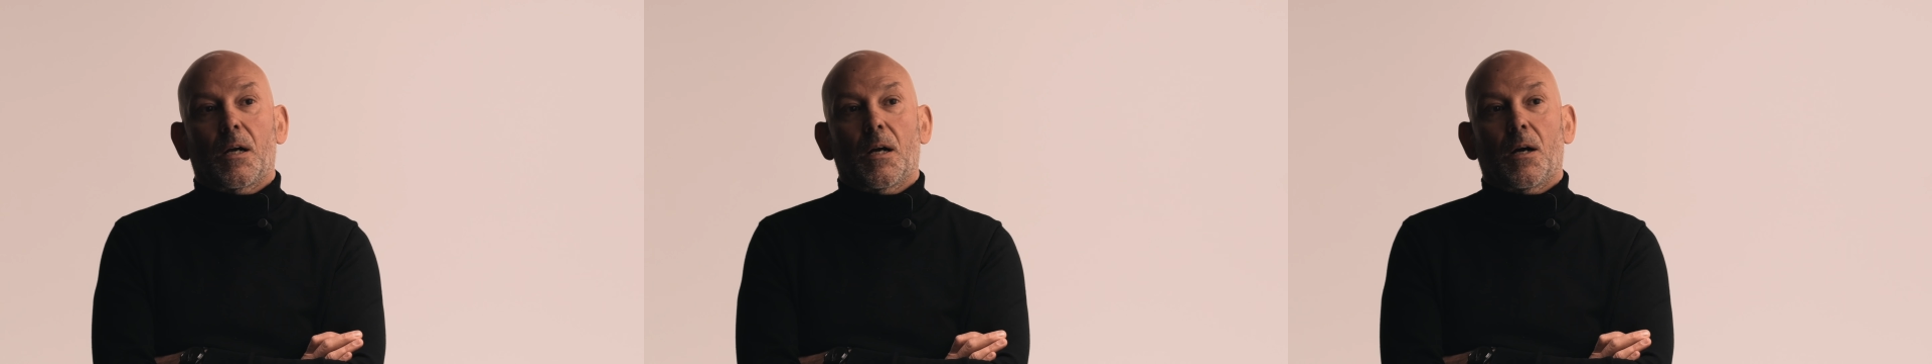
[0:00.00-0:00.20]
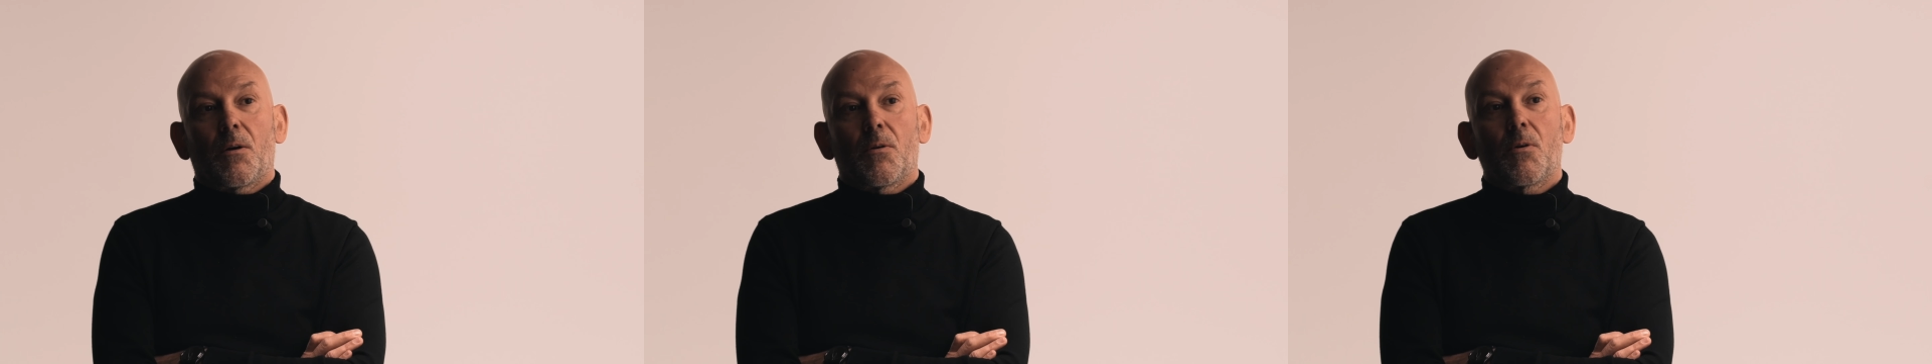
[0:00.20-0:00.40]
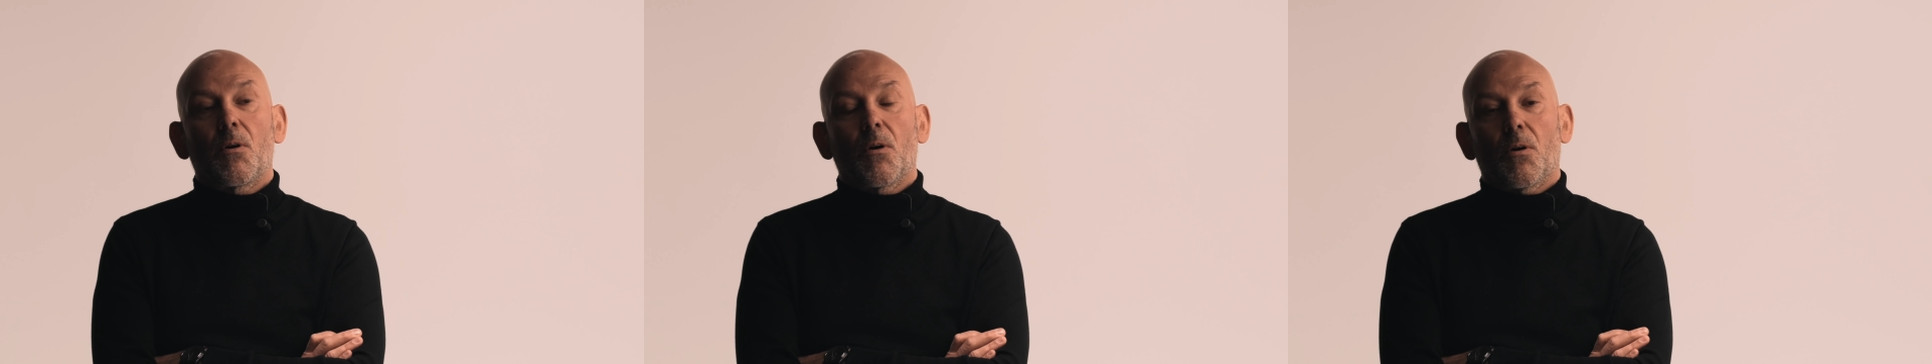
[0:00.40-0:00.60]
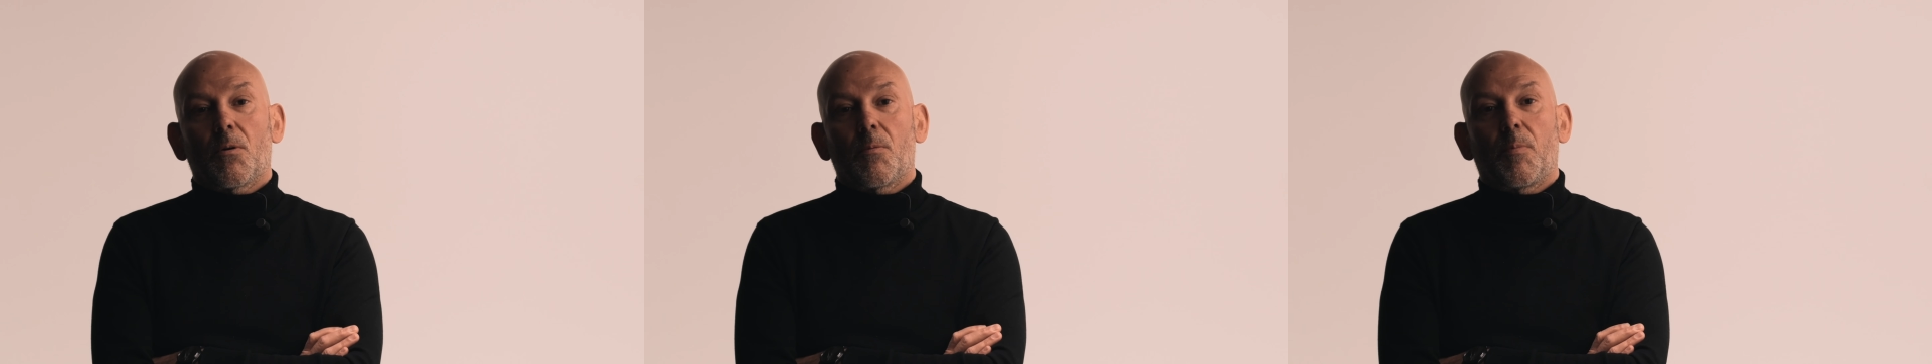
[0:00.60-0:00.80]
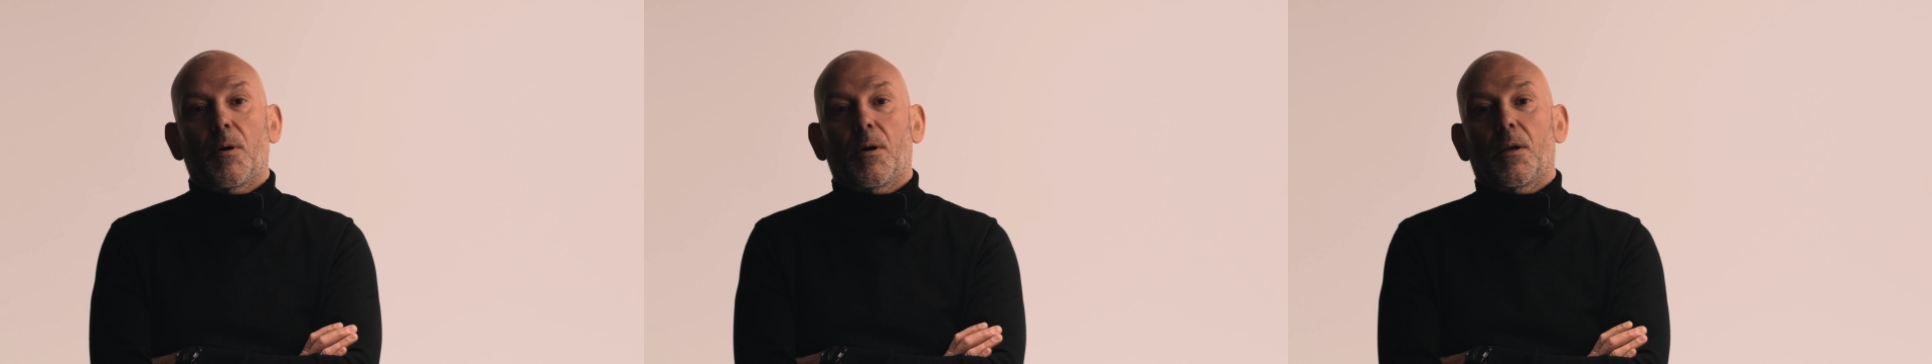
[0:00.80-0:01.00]
how
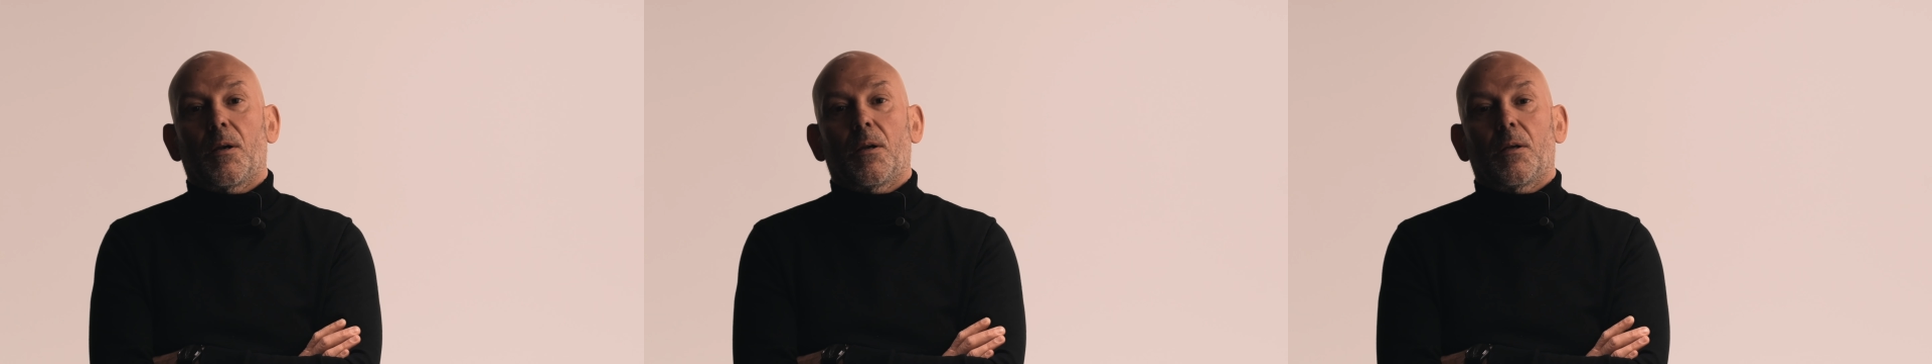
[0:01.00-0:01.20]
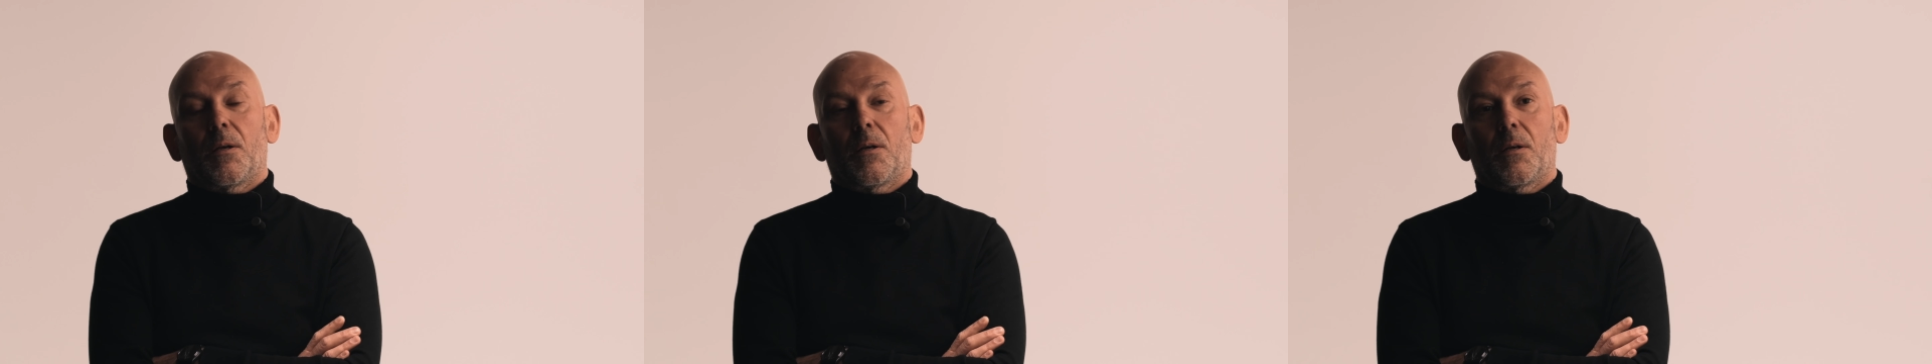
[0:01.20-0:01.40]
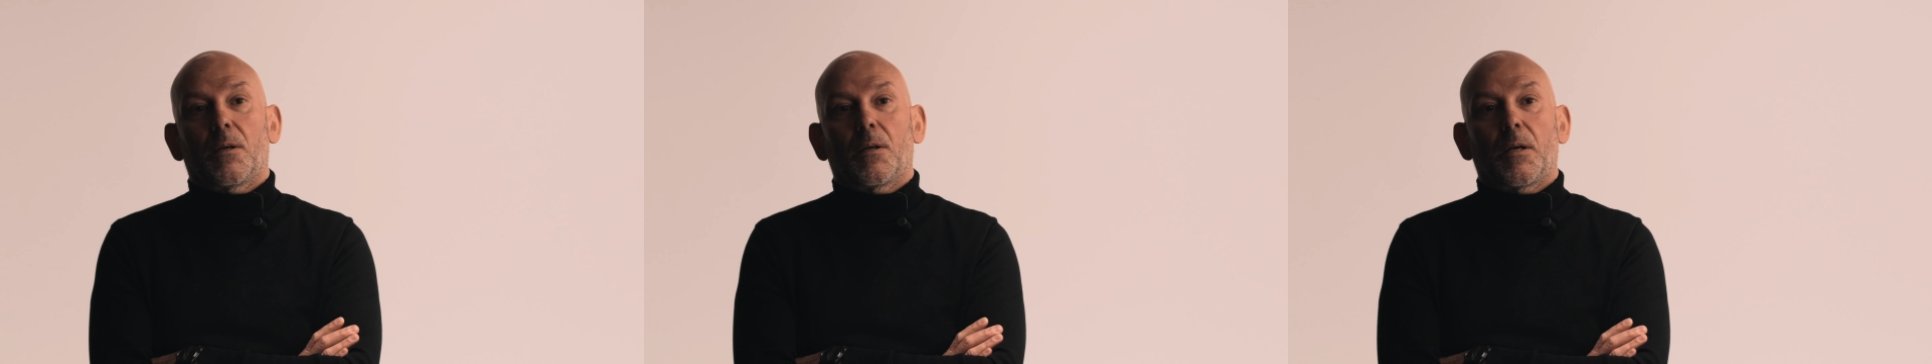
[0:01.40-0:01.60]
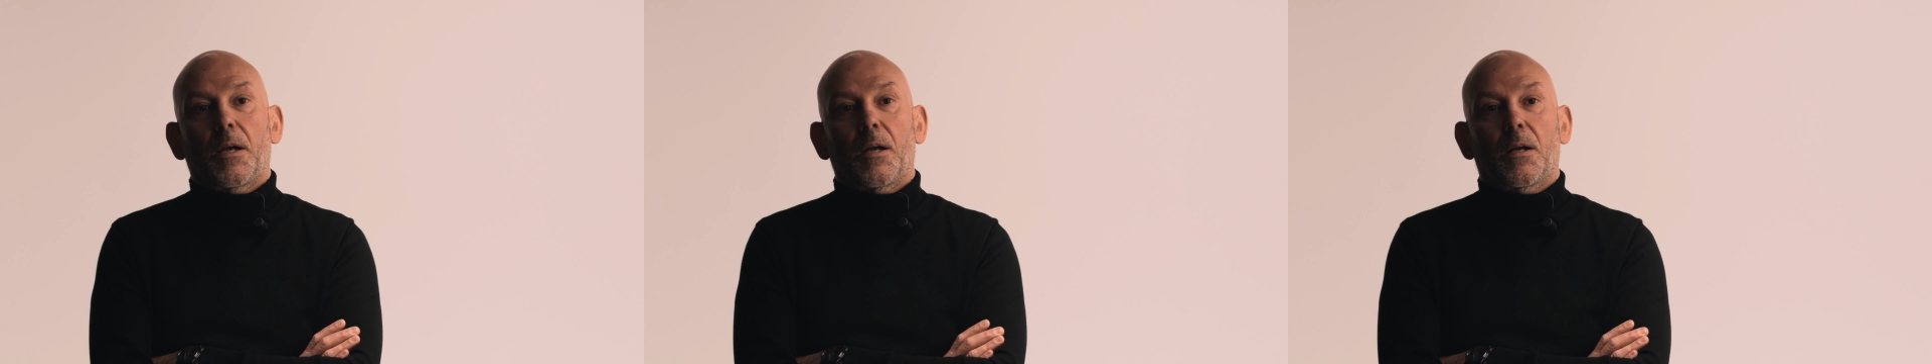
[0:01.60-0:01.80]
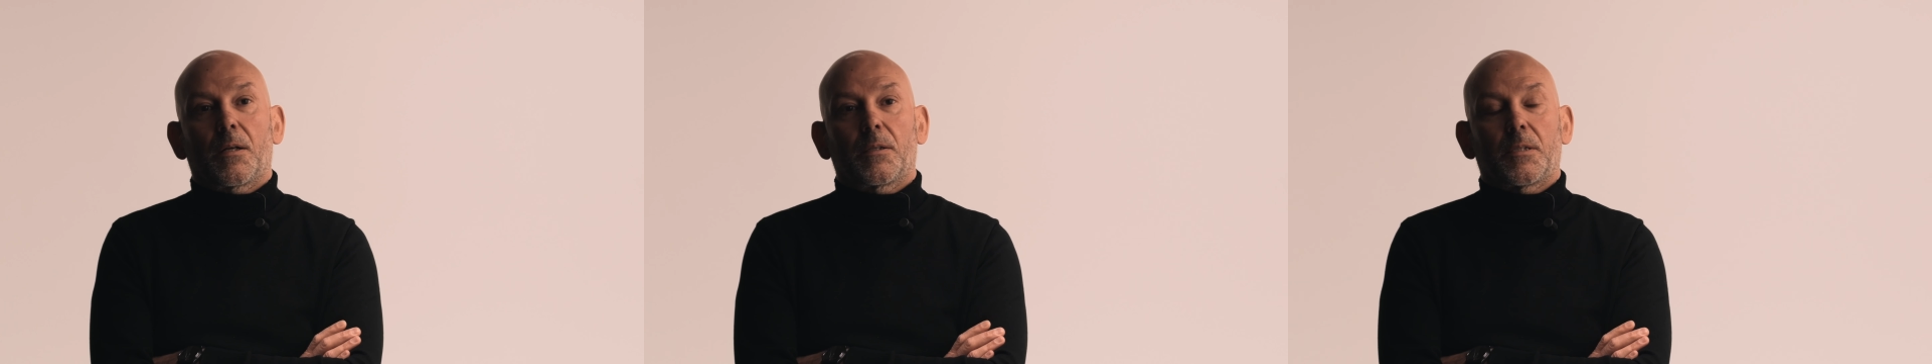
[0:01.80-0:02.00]

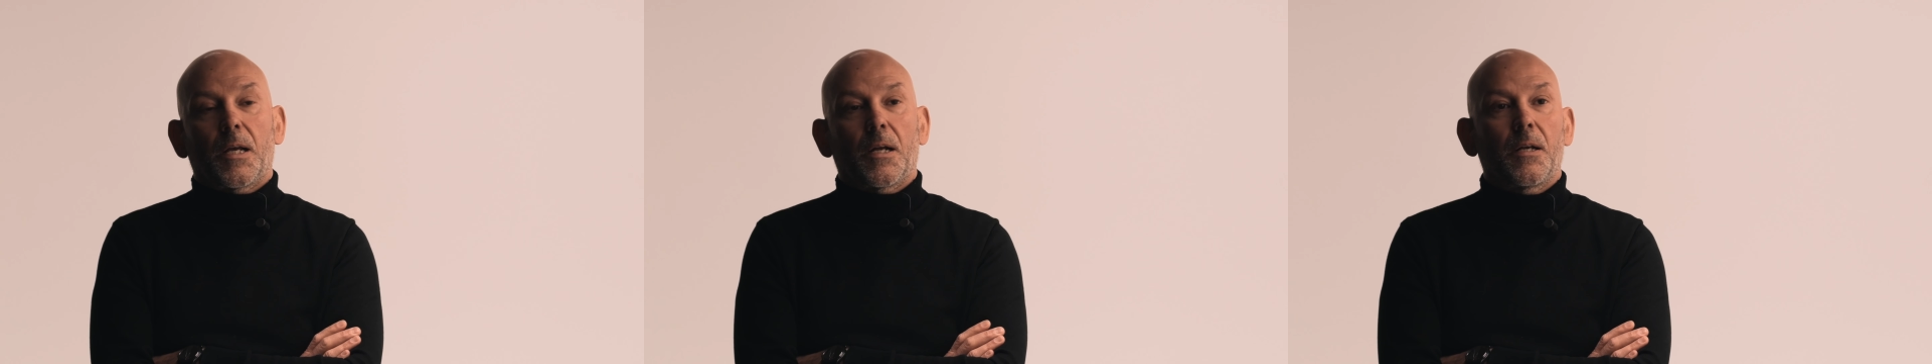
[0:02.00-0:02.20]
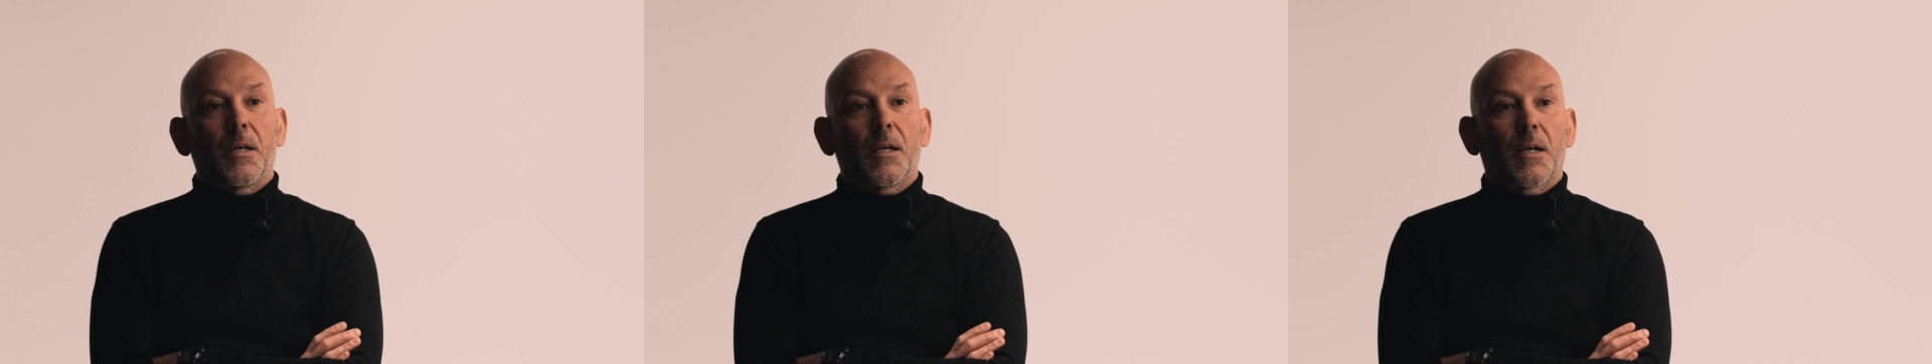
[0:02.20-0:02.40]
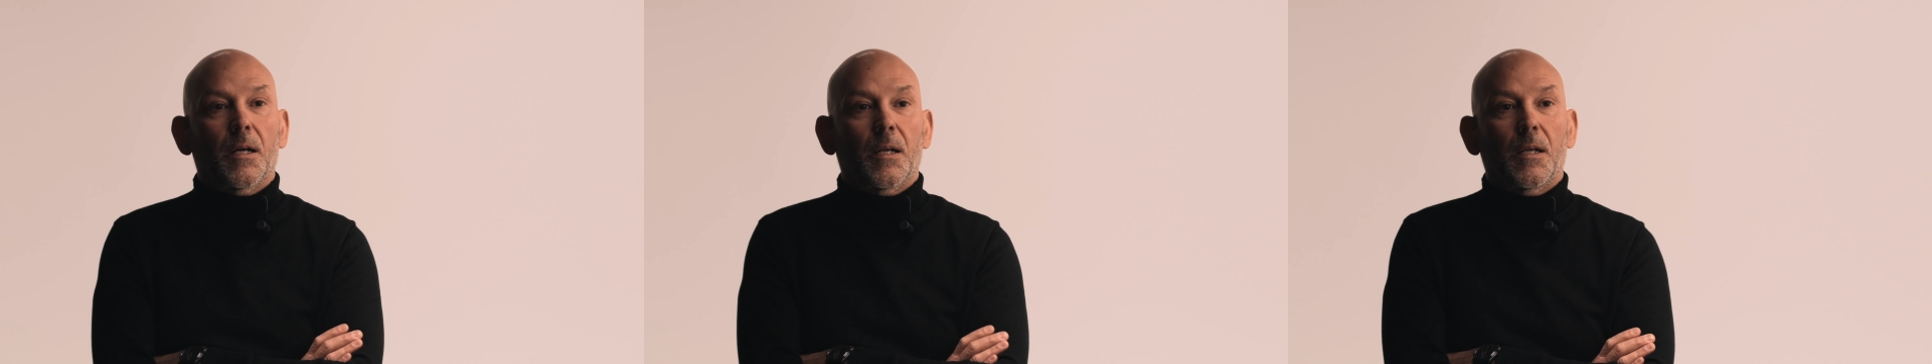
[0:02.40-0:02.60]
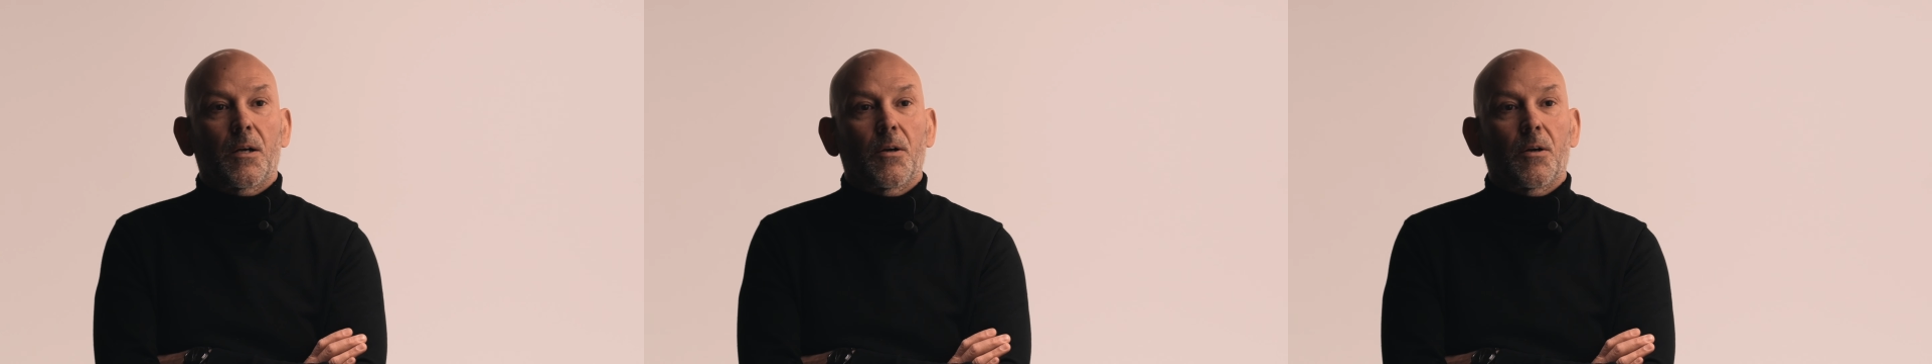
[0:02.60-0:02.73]
global technical,